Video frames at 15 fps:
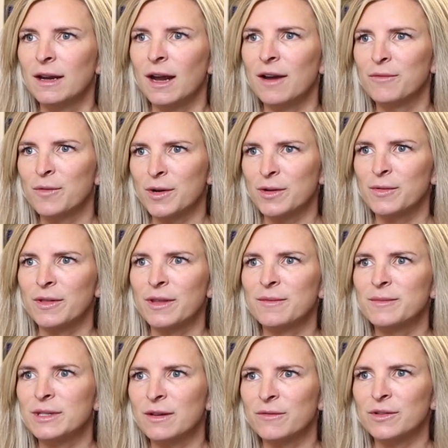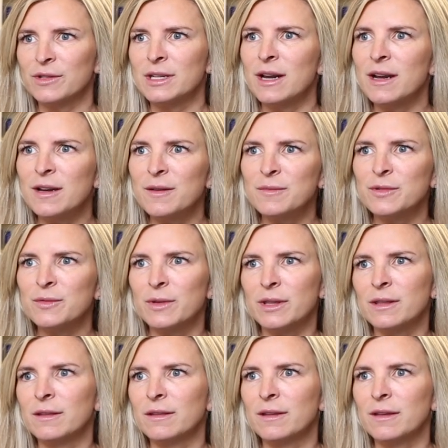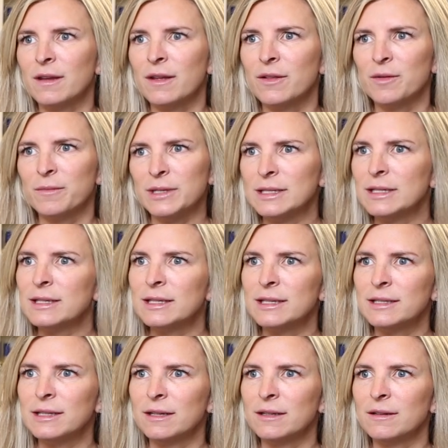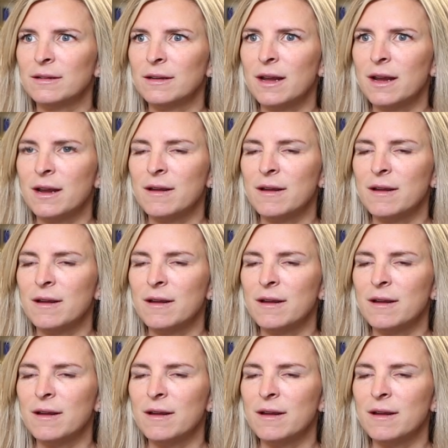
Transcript: I've worked with them several times with other businesses, and